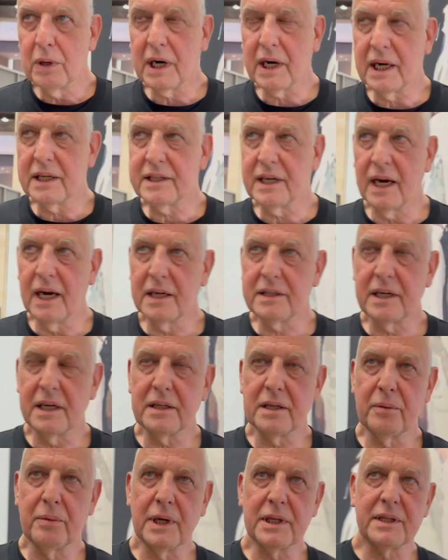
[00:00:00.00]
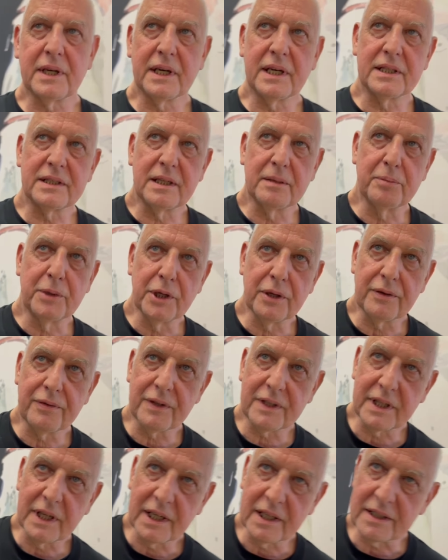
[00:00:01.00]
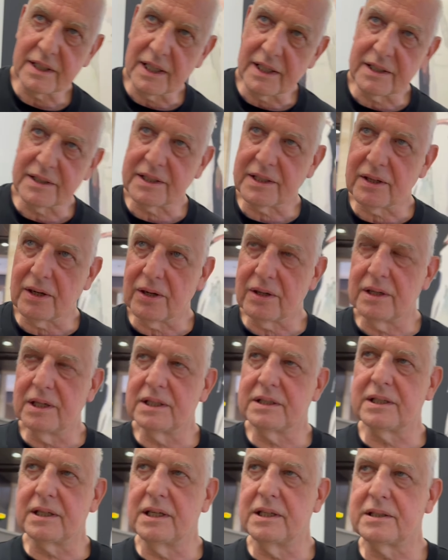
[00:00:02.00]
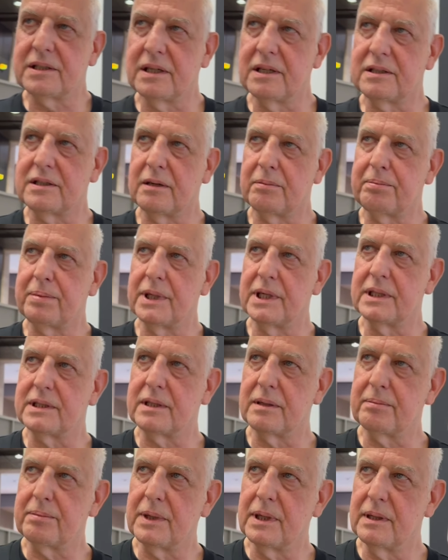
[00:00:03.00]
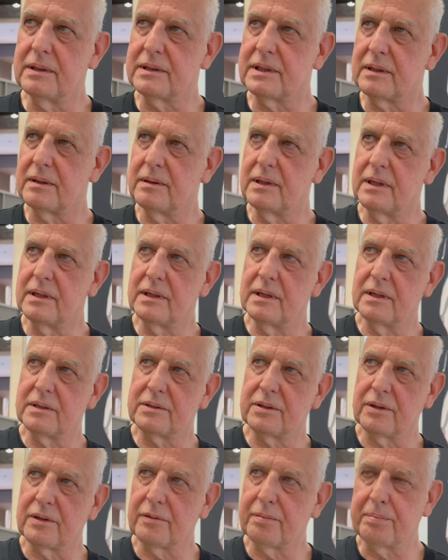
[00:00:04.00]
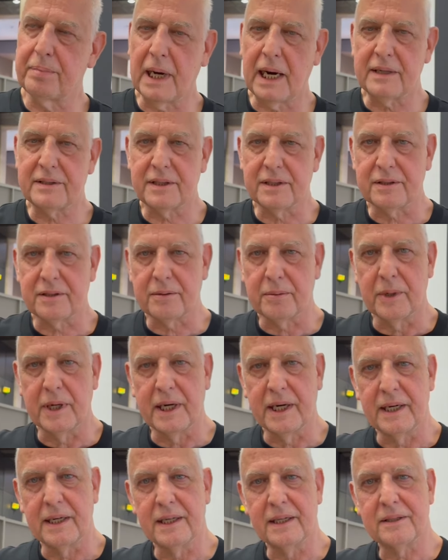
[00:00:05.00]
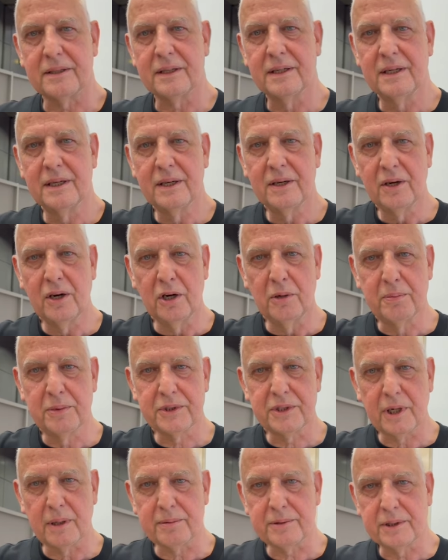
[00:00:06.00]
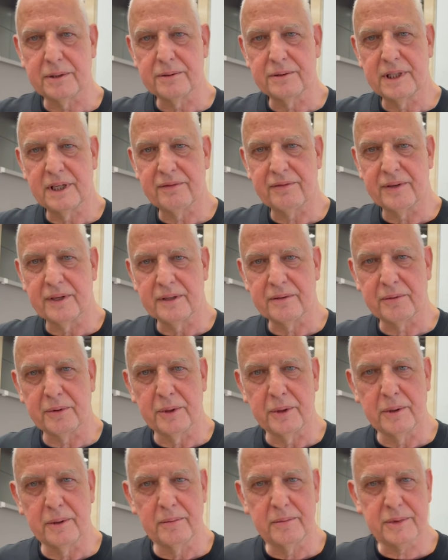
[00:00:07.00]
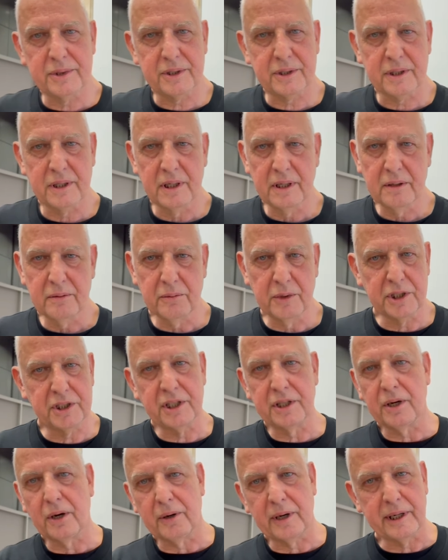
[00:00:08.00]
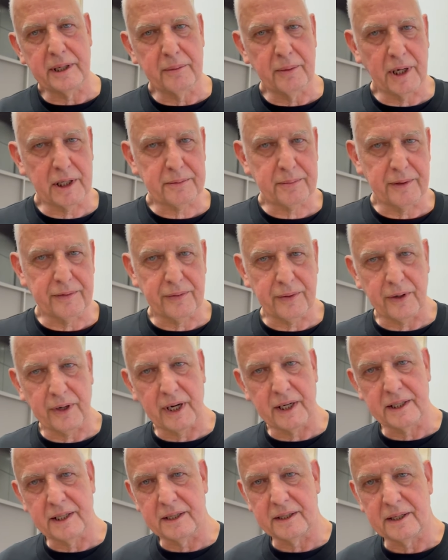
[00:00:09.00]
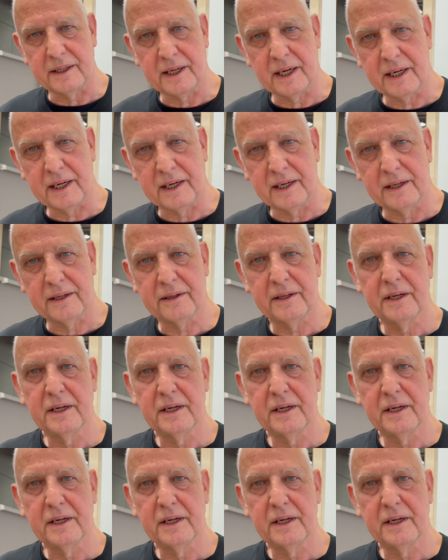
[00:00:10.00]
Well, I think the one thing is the beautiful thing is that it's a sort of passageway. It opens up to different rooms, which it already was before I did the thing here.